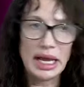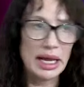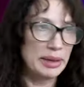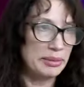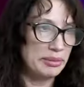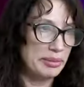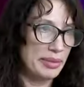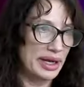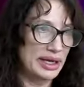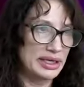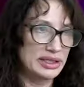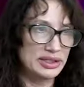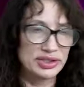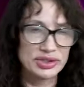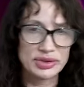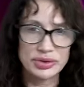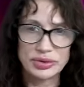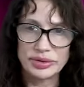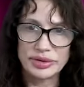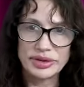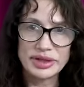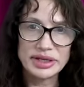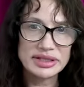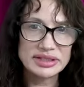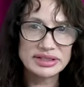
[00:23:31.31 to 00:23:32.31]
I might
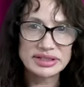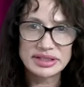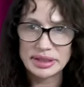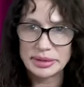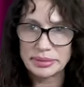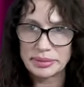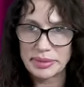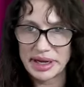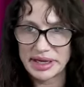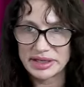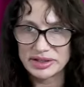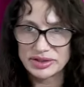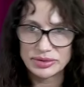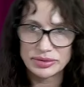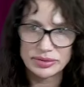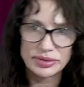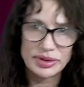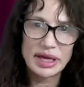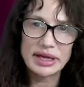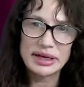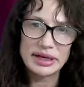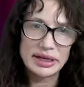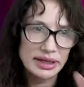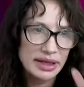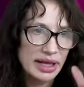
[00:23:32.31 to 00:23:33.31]
do this, I might do
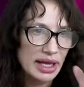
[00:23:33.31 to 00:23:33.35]
that.